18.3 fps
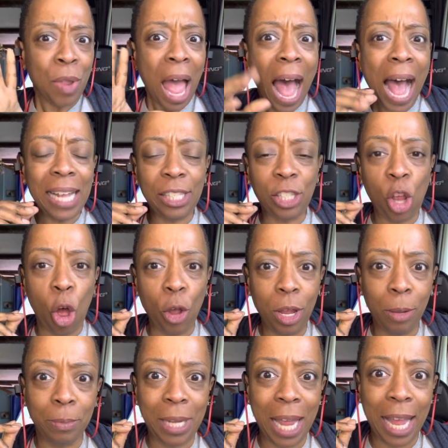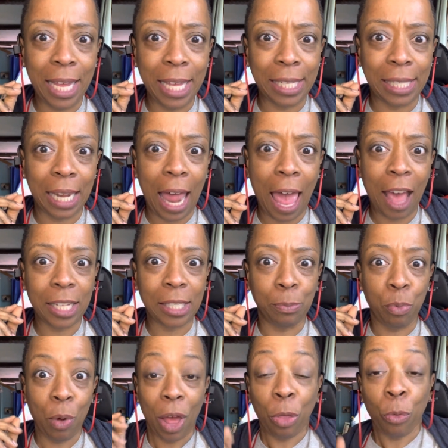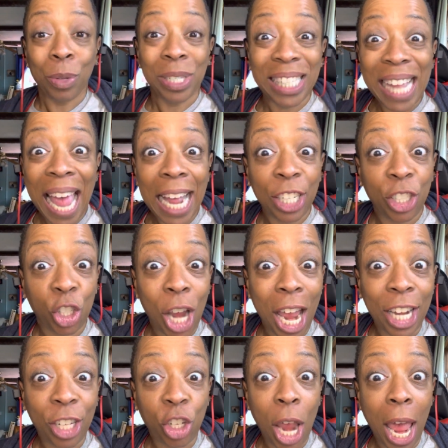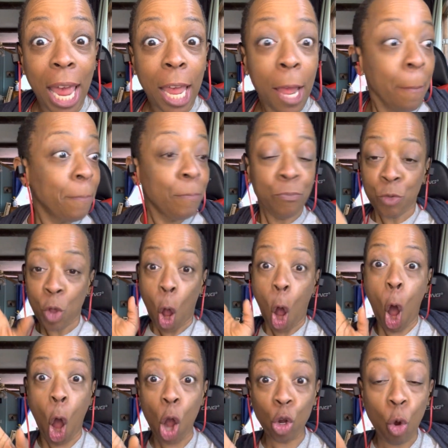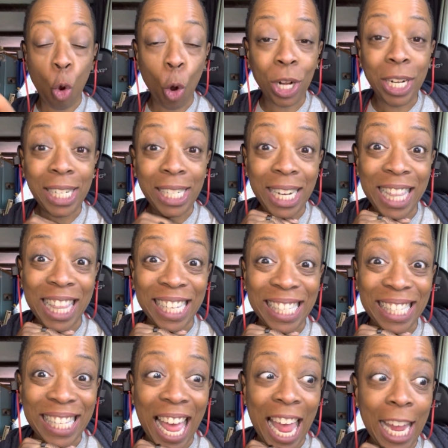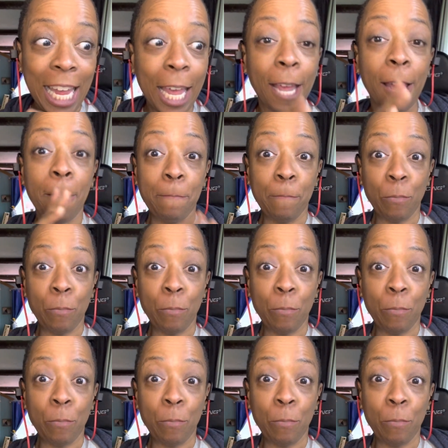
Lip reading: I saw him take his last breath. Was that JJ? According to the psychic,